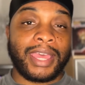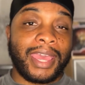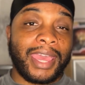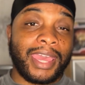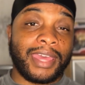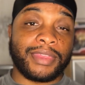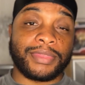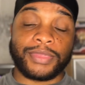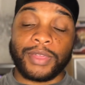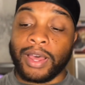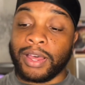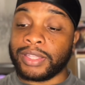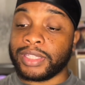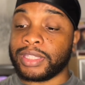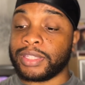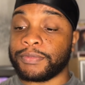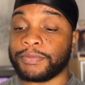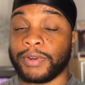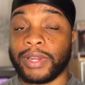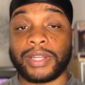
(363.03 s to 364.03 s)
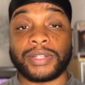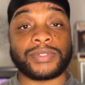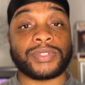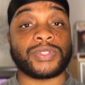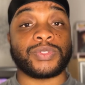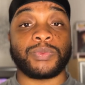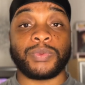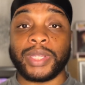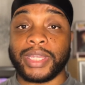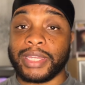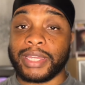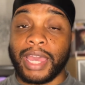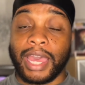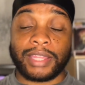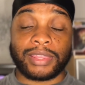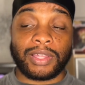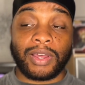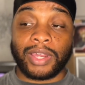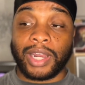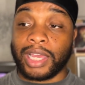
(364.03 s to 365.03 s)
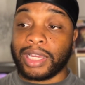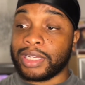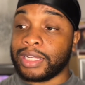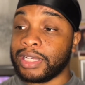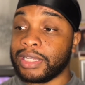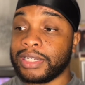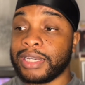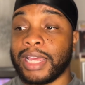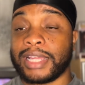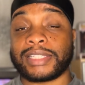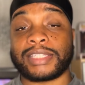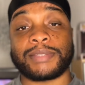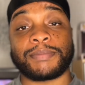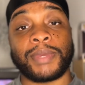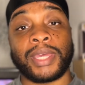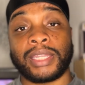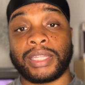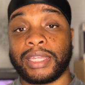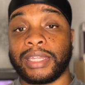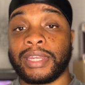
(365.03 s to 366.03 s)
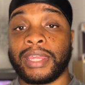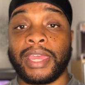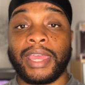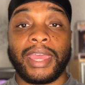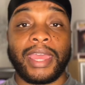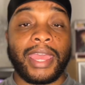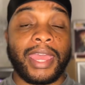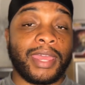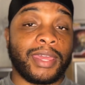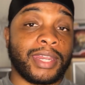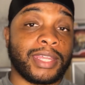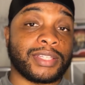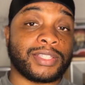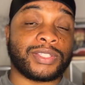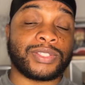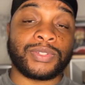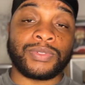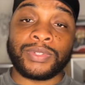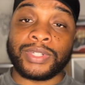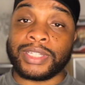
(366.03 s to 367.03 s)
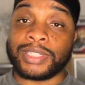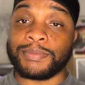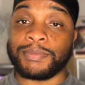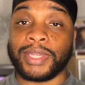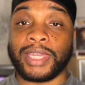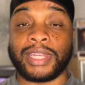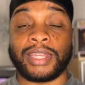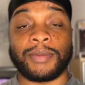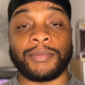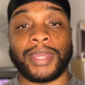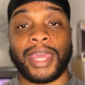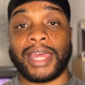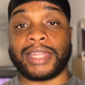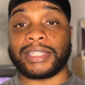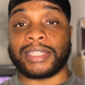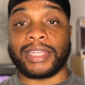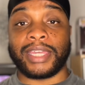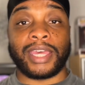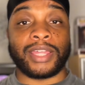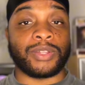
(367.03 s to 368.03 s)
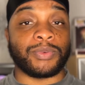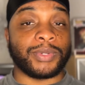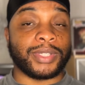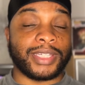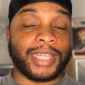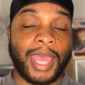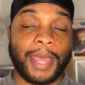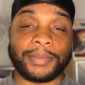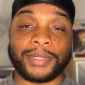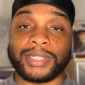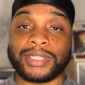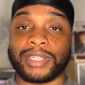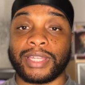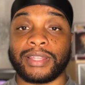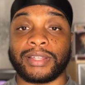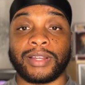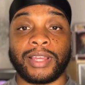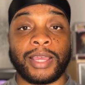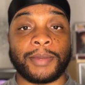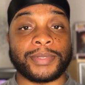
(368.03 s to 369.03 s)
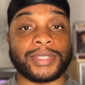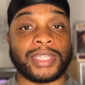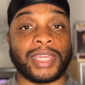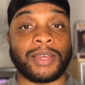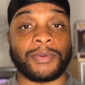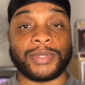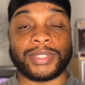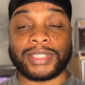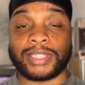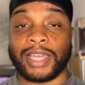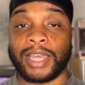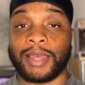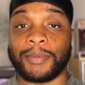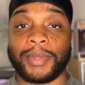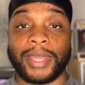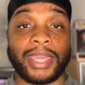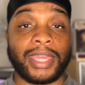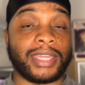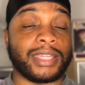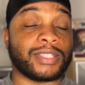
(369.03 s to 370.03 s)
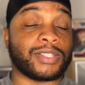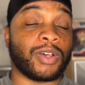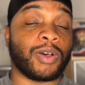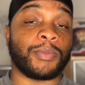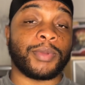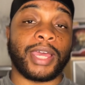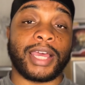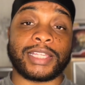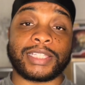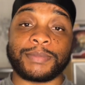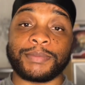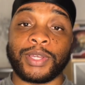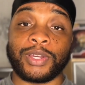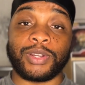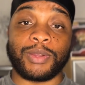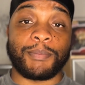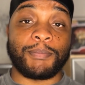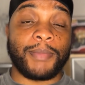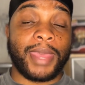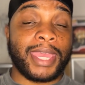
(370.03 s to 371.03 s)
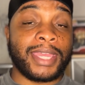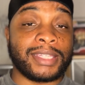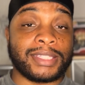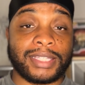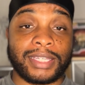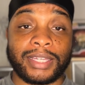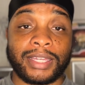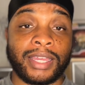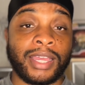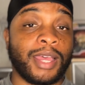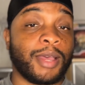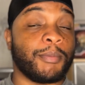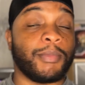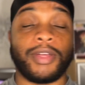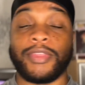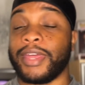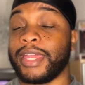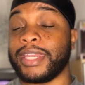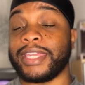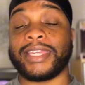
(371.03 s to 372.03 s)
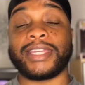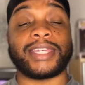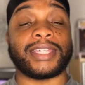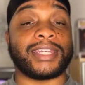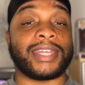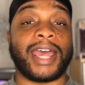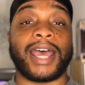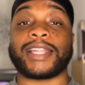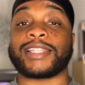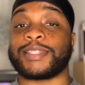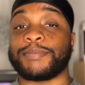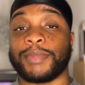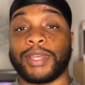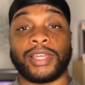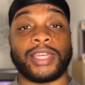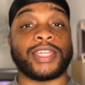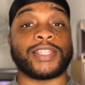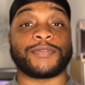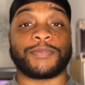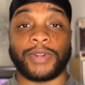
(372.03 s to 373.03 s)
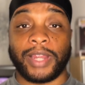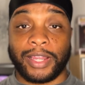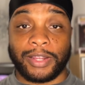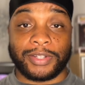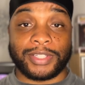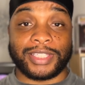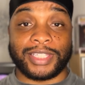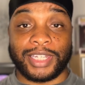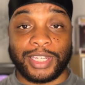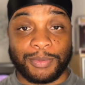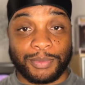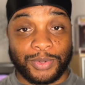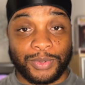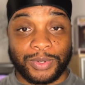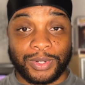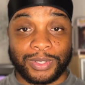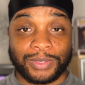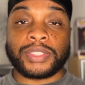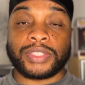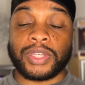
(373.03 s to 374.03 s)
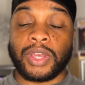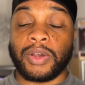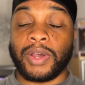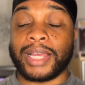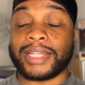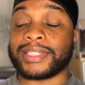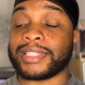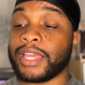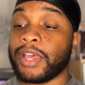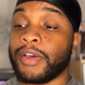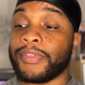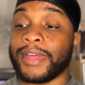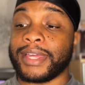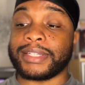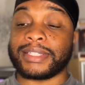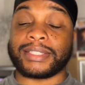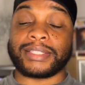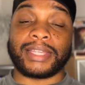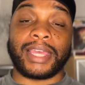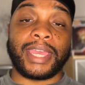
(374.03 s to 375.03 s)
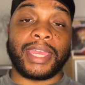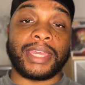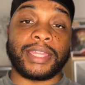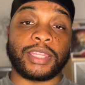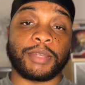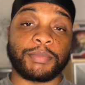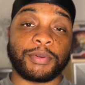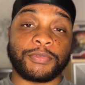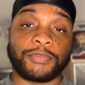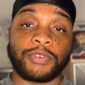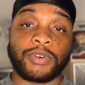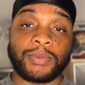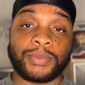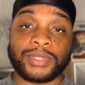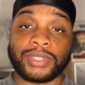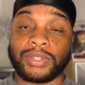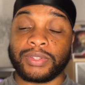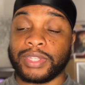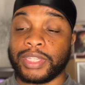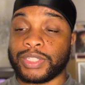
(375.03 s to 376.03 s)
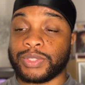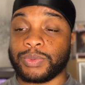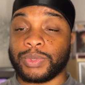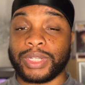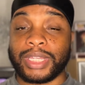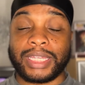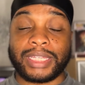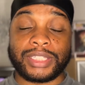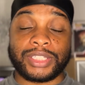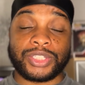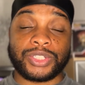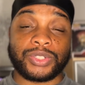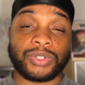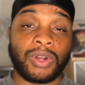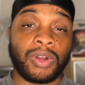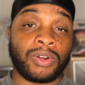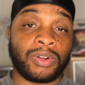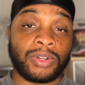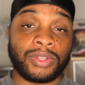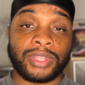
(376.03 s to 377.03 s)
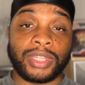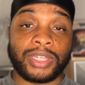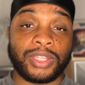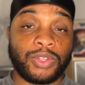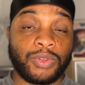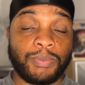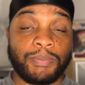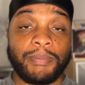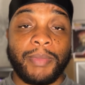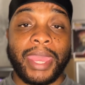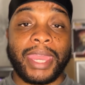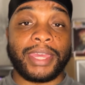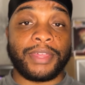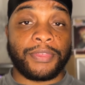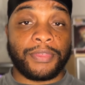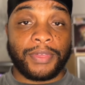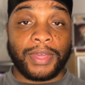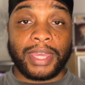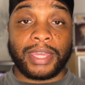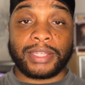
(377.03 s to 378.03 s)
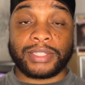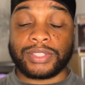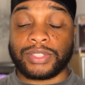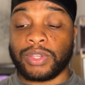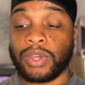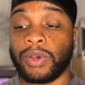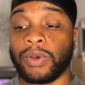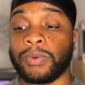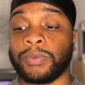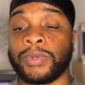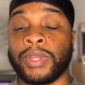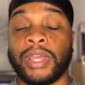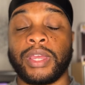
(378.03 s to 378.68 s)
and thought that the fragrance was weak. I thought I could not smell it. And as soon as me and him got together, we dapped each other up, said what's up, and he told me I smelled amazing, but that he could not smell his fragrance anymore. So I say all that to say the performance on this one is stronger than you may think. So